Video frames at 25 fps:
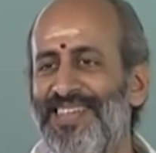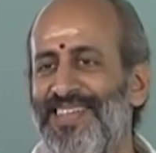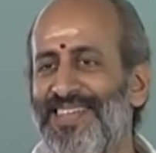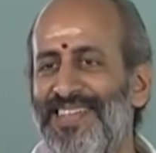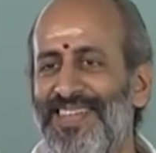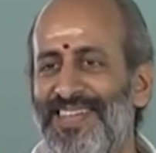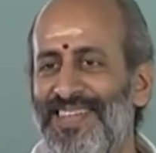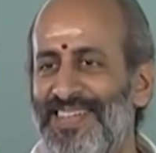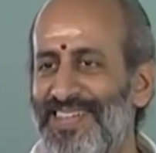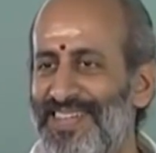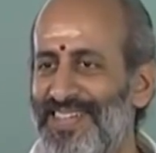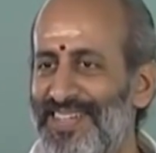
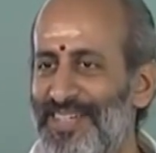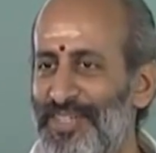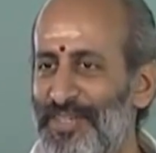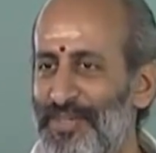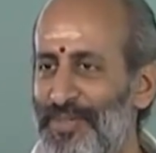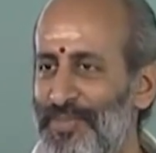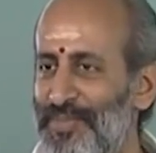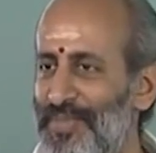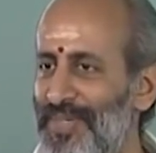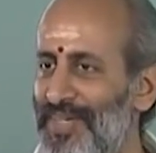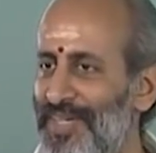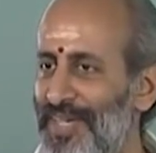
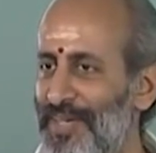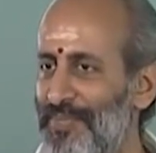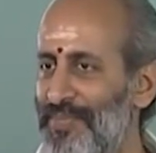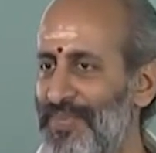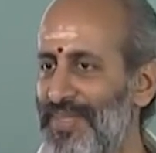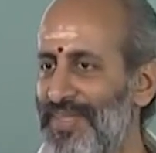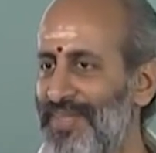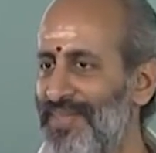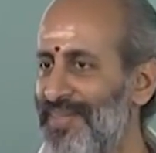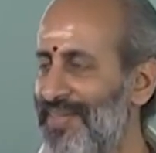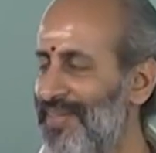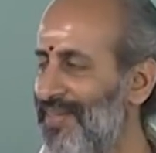
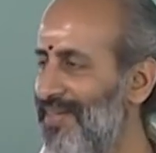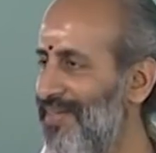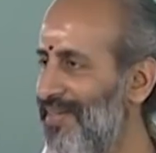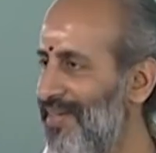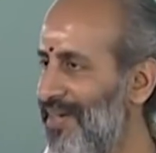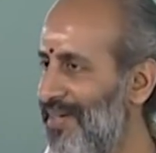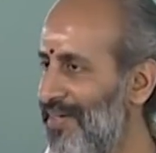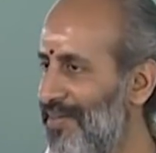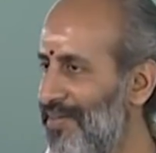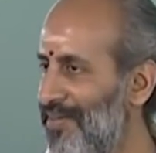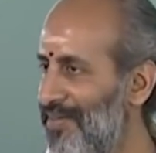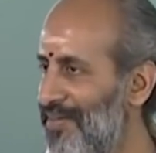perhaps in
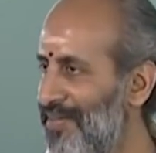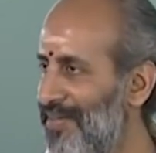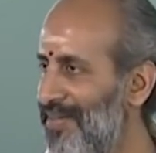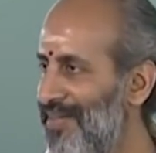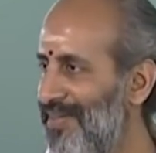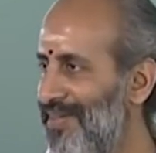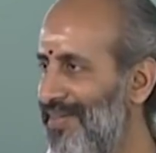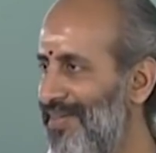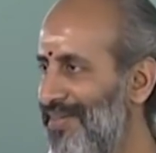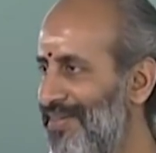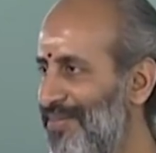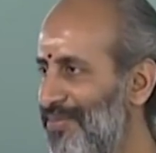the
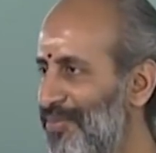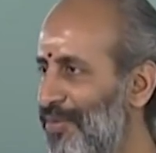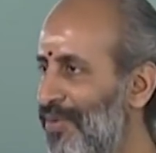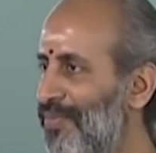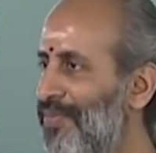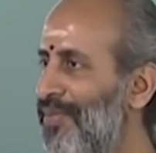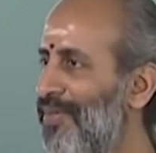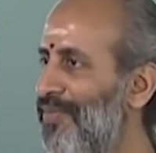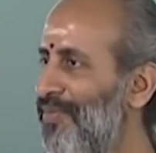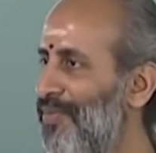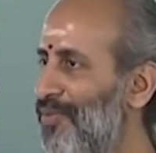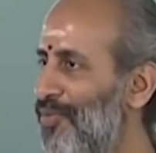
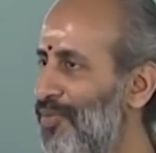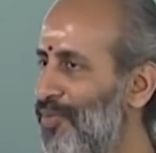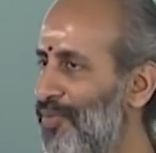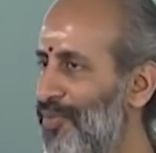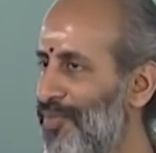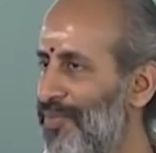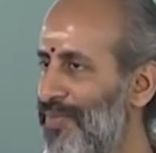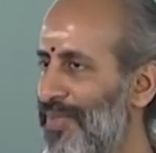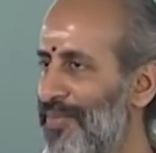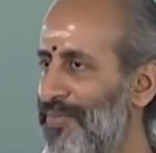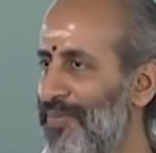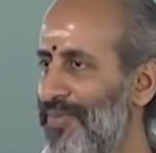
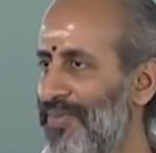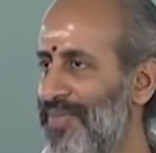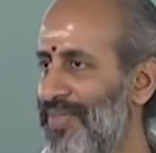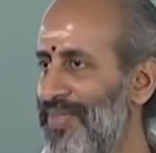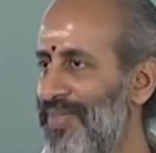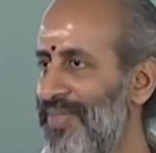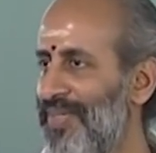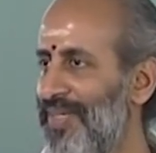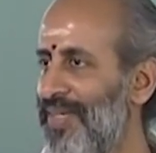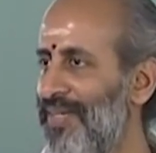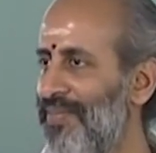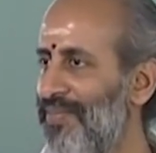overview by Professor
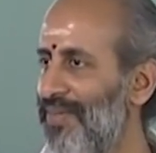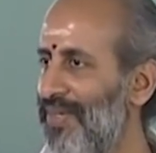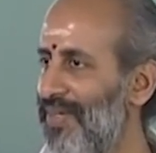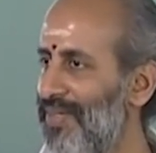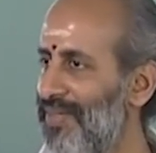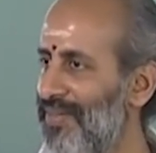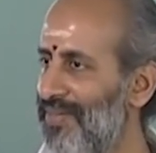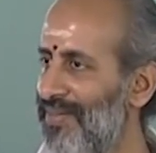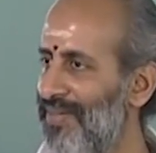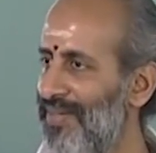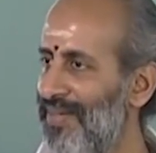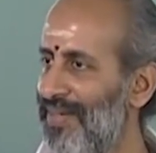
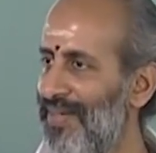Srinivas,